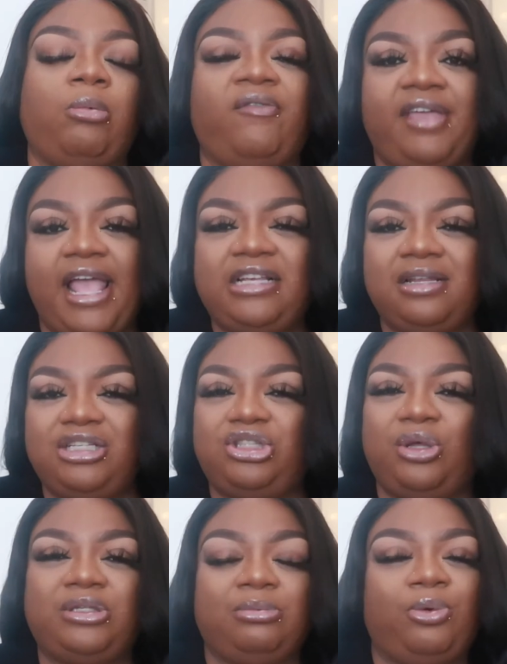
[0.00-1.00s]
I'm on vacation, I
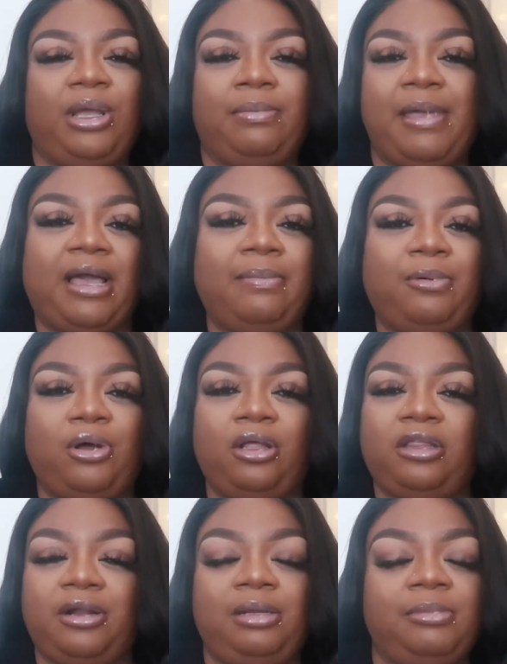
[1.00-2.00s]
just throw some quick makeup
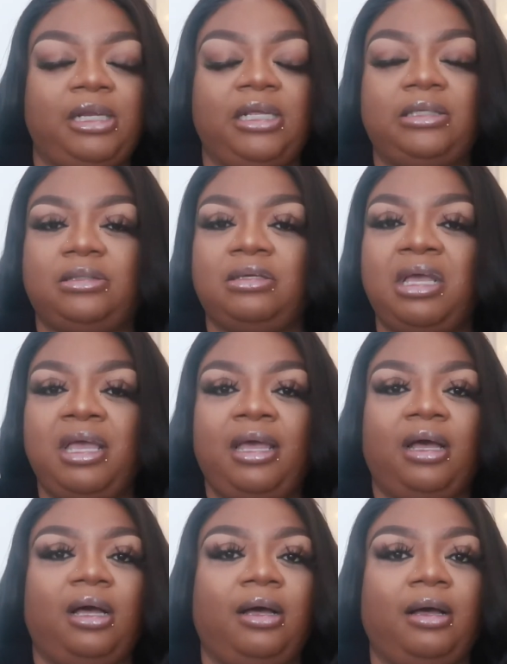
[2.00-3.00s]
on, 30 minutes.
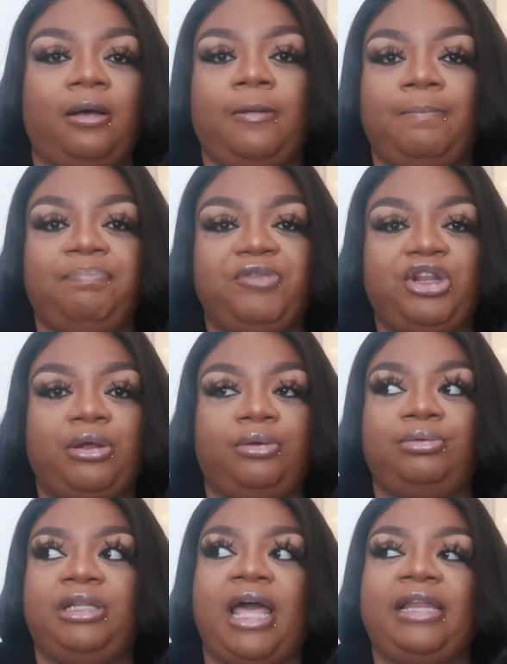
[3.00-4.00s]
You
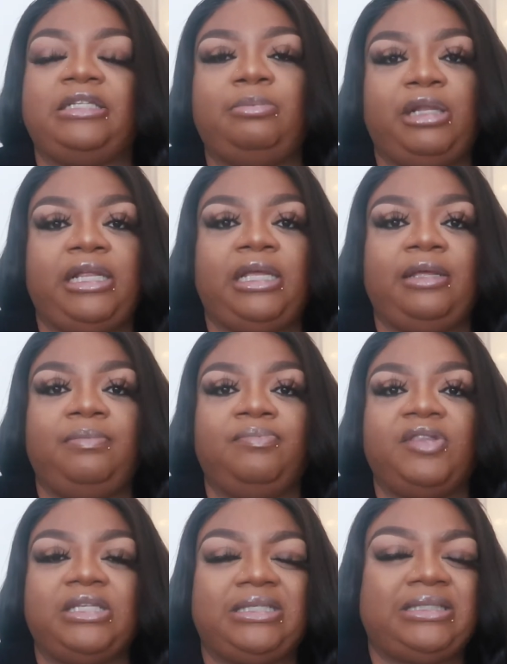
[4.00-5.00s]
know, not as many
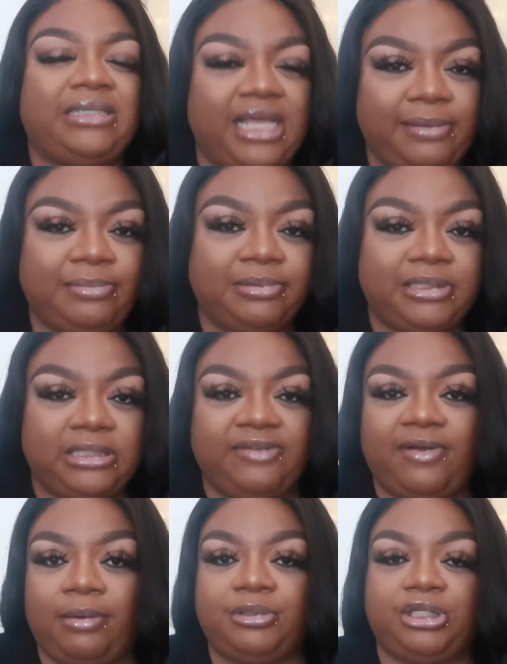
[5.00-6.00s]
steps as
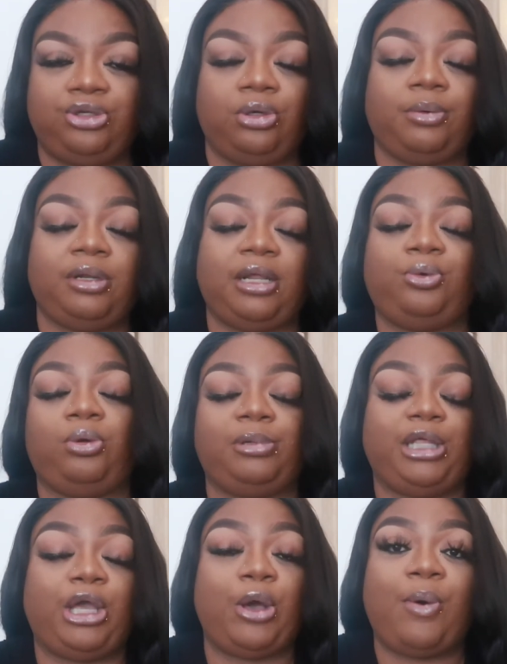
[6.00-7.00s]
if I was to do it when I
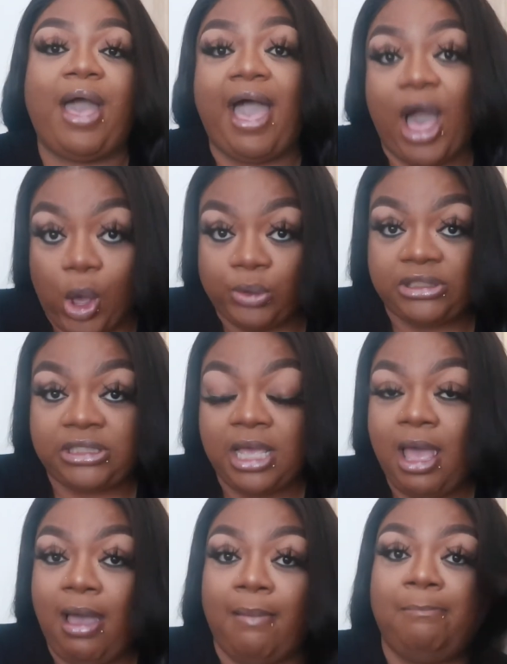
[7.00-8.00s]
normally go out.
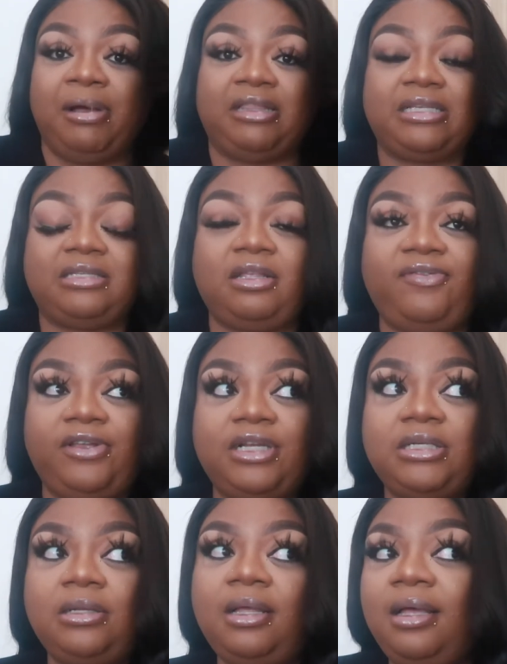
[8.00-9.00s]
But this is the
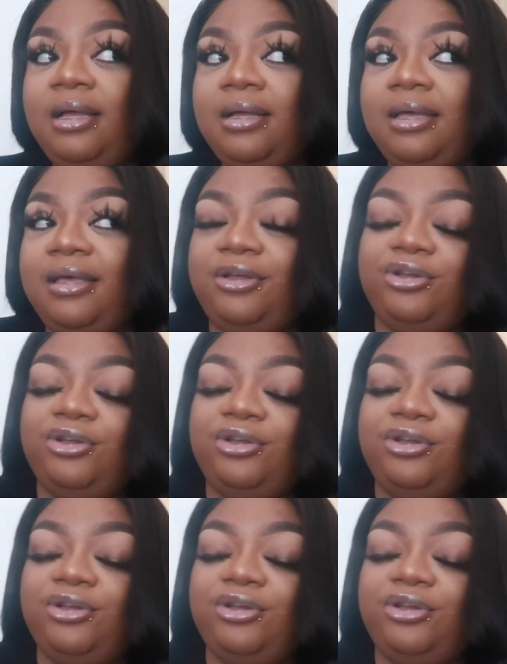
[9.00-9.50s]
finished look.